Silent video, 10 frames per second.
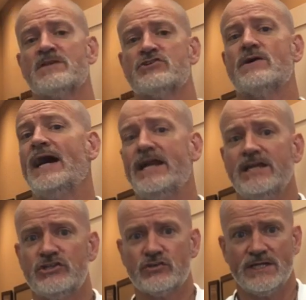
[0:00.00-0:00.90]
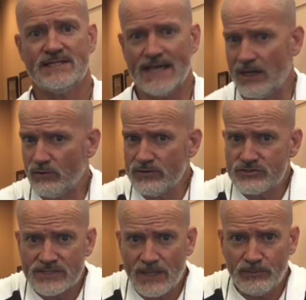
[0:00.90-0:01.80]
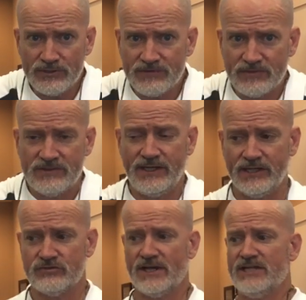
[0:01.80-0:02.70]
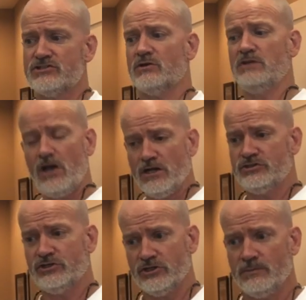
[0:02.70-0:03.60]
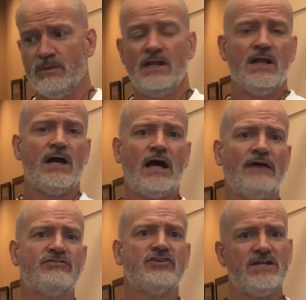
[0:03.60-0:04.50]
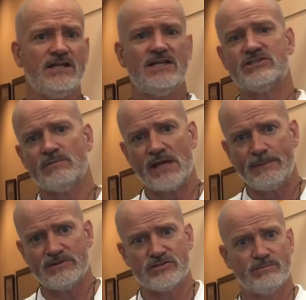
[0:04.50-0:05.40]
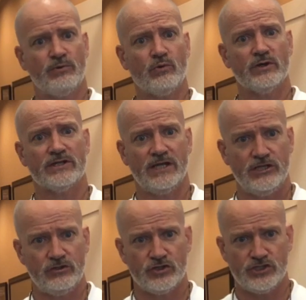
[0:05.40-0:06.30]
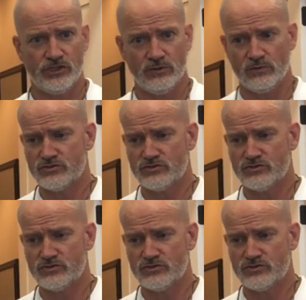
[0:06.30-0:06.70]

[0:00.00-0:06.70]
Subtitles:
So how do you treat that? Well, there's a couple different things, right? So long term, obviously you need some type of support in your shoe.